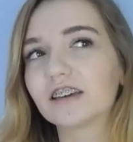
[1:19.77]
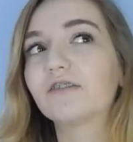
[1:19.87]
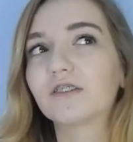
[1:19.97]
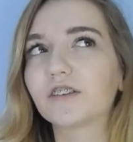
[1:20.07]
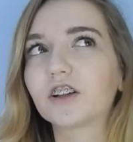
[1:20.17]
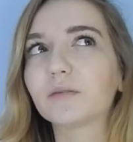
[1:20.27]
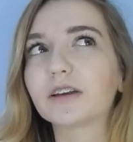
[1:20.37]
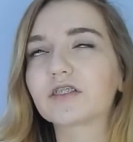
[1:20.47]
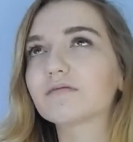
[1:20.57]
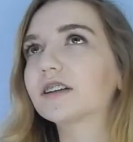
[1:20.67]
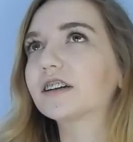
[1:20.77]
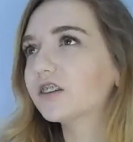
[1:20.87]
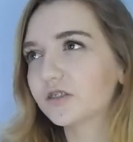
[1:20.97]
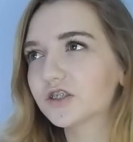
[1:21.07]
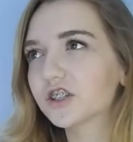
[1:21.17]
if you follow me on Twitter,
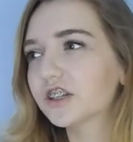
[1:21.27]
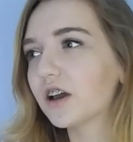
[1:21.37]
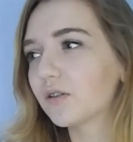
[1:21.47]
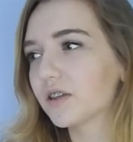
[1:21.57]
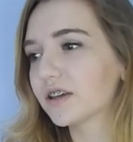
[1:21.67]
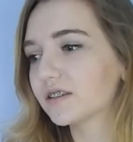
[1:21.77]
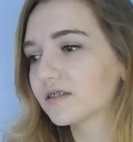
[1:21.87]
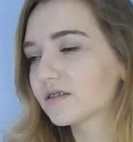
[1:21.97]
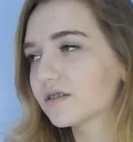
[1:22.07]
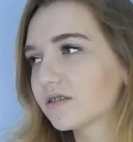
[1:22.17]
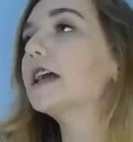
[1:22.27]
you should know this.